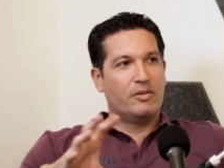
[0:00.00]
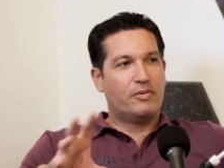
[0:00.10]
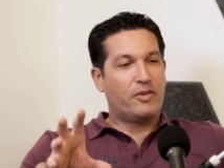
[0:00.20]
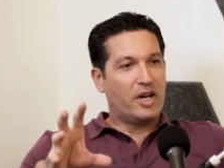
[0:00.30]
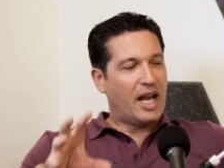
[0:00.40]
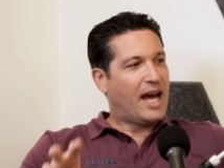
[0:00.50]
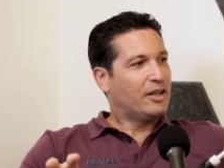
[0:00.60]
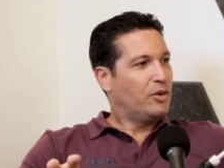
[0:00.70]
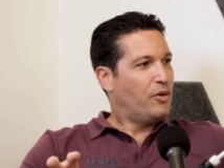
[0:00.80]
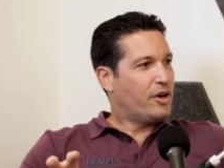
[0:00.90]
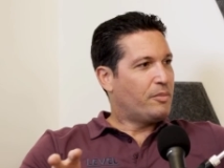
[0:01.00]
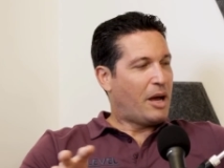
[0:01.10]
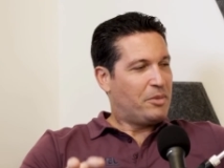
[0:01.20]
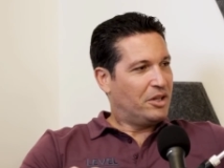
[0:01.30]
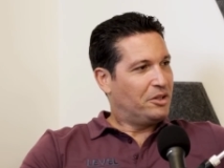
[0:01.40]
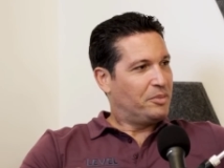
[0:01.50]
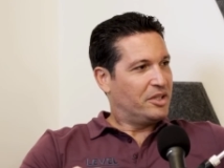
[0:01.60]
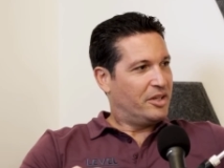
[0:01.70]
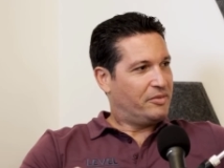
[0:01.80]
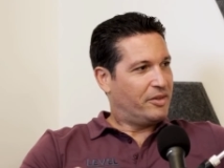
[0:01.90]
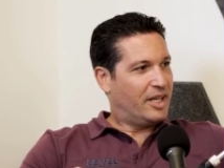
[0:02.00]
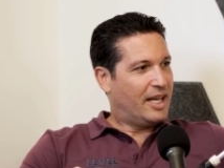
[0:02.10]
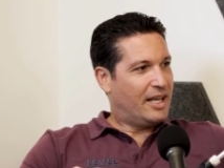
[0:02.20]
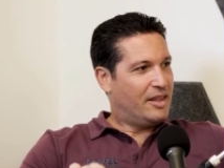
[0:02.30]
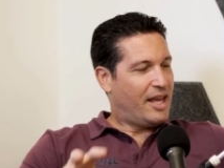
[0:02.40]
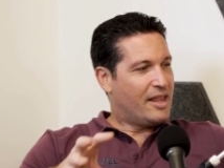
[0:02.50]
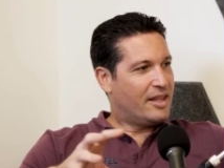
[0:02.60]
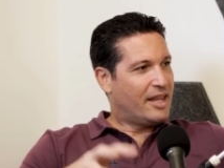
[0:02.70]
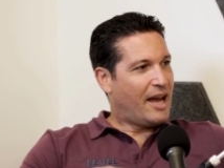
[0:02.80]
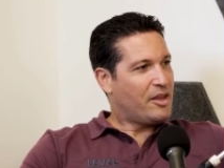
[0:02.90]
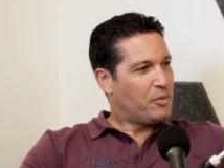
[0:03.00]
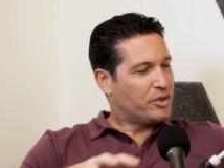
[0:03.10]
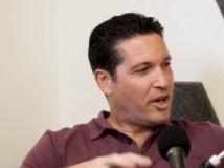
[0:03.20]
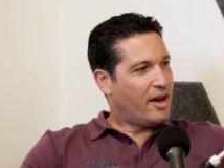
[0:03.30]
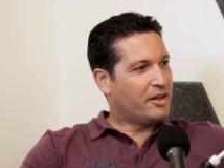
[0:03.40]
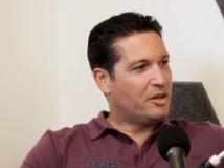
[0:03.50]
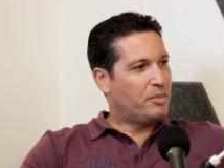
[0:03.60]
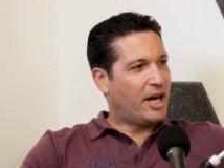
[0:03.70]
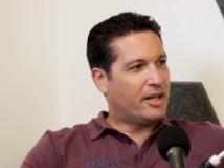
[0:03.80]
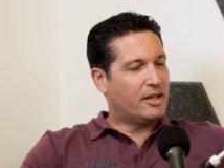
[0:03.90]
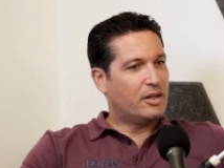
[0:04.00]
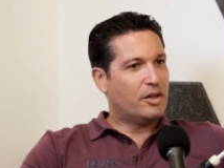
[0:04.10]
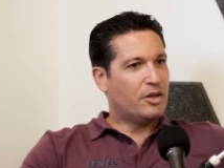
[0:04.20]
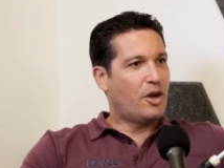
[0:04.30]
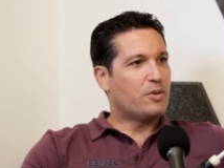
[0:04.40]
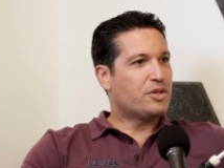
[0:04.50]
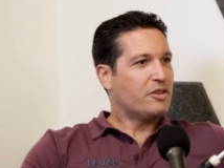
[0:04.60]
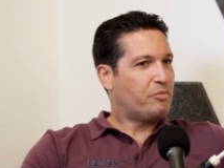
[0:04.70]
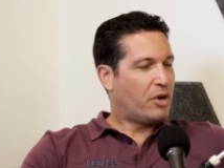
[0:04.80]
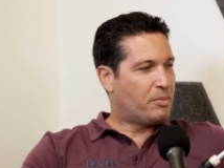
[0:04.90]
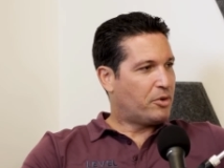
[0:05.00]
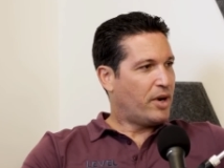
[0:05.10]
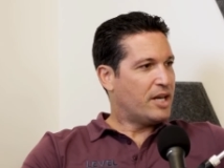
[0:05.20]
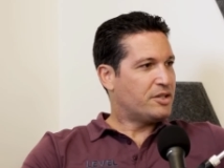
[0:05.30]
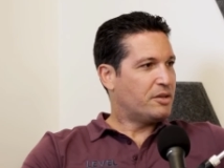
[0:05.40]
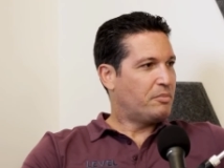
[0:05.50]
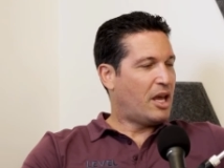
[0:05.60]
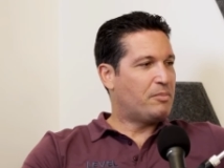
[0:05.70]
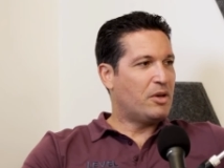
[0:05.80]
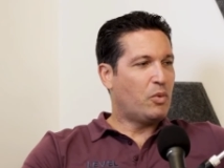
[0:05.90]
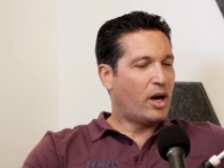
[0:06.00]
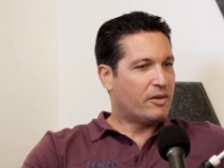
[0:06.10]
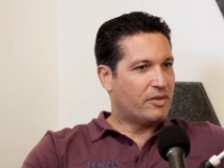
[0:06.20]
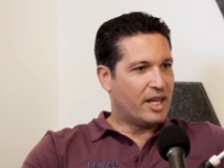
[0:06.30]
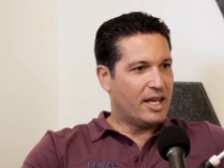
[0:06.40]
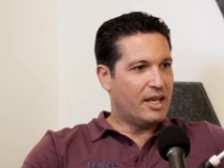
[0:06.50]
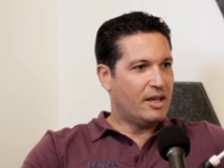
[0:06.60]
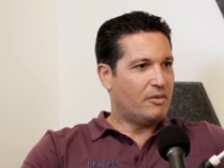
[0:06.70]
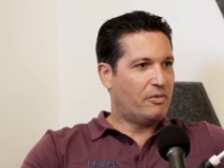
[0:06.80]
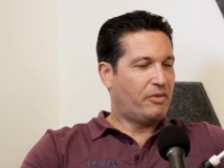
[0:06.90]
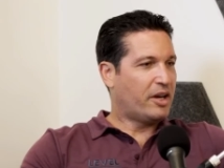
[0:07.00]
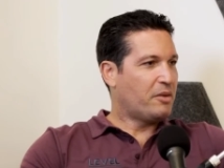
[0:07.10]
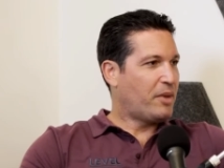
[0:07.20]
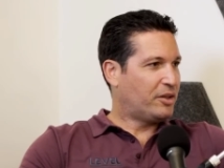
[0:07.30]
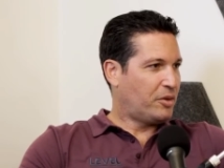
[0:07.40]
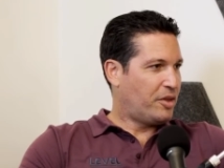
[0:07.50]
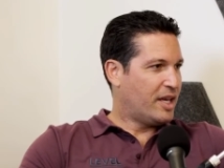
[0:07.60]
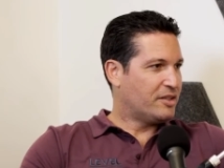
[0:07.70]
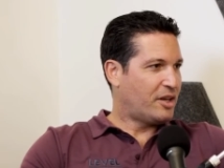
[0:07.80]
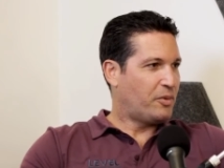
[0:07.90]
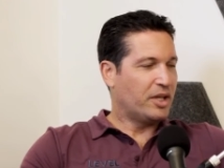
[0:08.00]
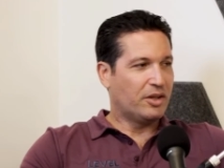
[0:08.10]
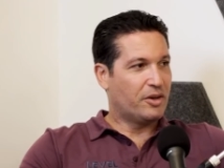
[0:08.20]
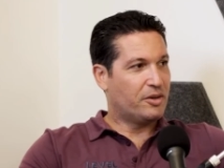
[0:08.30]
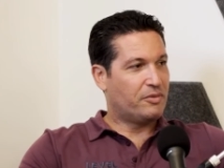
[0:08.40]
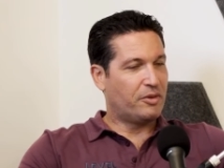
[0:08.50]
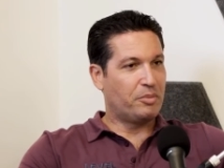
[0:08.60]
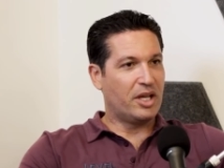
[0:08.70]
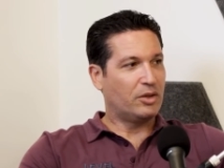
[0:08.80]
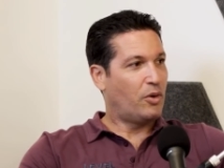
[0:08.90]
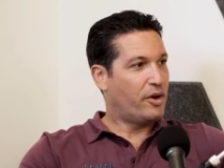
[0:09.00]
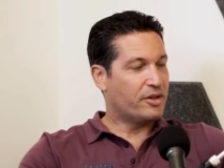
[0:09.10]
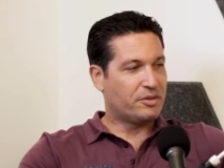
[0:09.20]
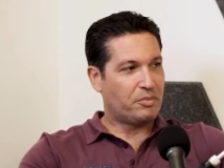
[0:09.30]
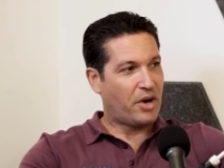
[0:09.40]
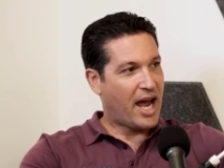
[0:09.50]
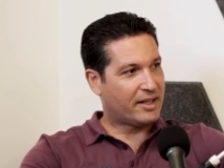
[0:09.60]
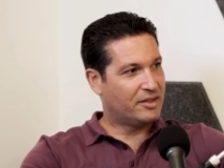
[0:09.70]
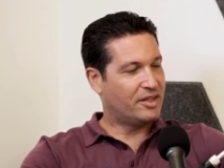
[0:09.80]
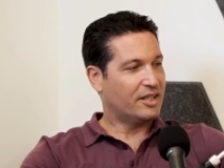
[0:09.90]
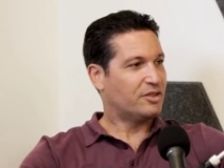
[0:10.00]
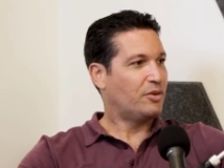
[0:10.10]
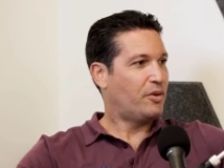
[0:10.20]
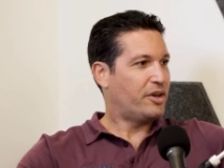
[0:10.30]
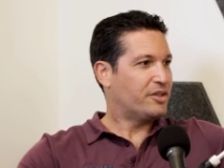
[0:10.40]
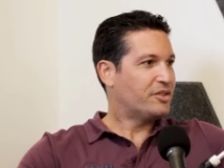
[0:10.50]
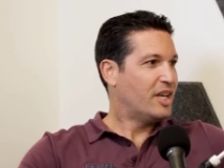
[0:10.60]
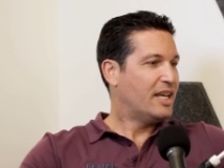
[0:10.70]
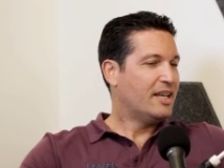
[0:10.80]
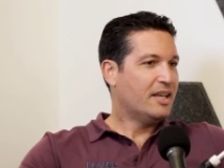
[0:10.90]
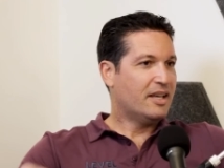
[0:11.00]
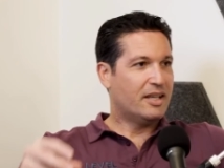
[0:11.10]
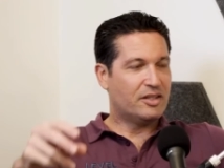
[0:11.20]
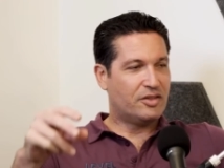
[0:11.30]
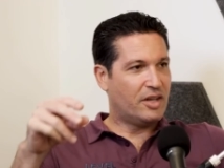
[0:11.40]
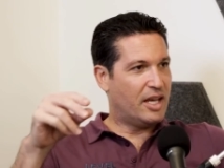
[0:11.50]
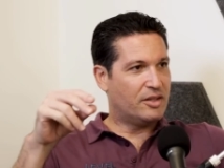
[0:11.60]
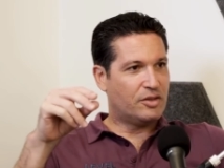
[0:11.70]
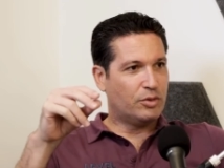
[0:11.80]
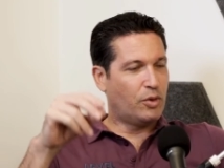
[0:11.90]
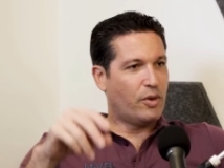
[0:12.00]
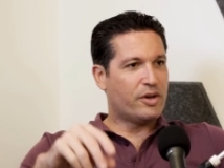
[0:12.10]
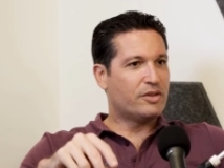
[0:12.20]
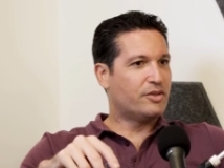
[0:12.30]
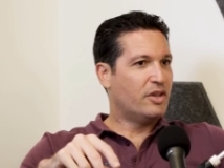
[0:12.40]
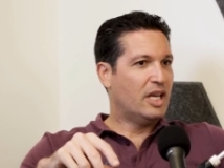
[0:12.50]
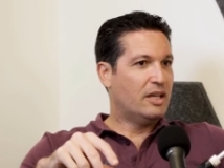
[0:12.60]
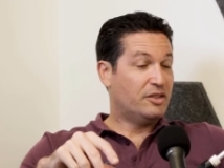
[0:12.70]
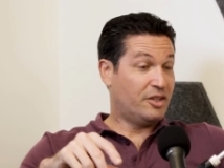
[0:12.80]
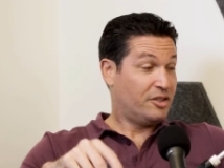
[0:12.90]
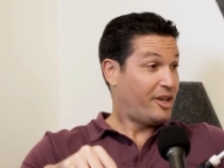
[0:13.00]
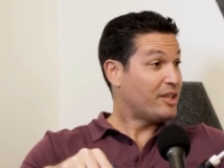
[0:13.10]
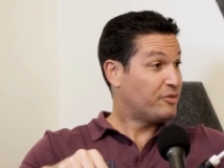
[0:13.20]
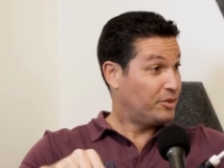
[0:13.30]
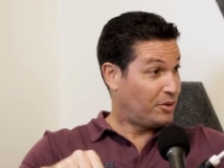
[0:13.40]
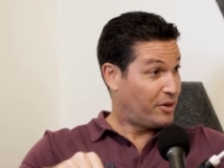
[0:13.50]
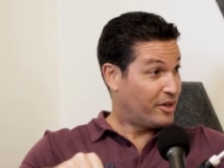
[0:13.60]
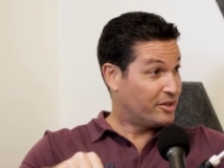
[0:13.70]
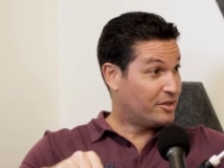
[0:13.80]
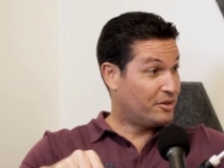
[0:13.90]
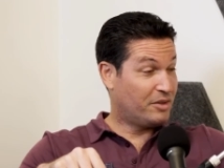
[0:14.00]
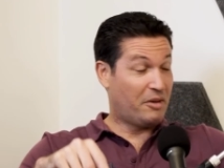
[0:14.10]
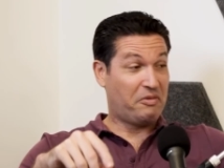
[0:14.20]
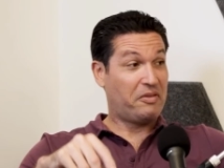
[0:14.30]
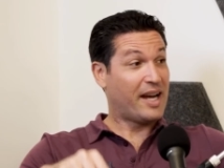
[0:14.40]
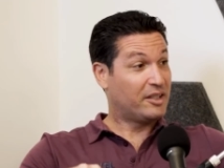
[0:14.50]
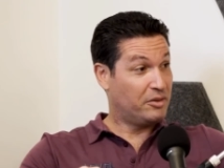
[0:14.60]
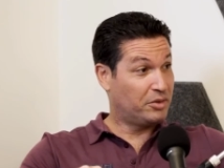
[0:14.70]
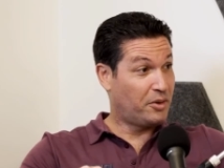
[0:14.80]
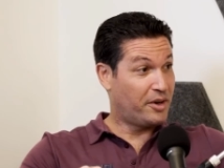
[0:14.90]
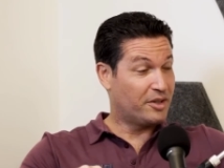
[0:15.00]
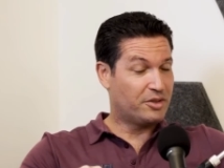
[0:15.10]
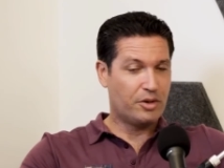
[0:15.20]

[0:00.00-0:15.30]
for a non-lawyer might be a little bit different. I, that now that we're talking about it, the notion of preparation may be one of the fundamental things that we learn from being lawyers and practicing as lawyers is is lawyers, successful lawyers, effective lawyers,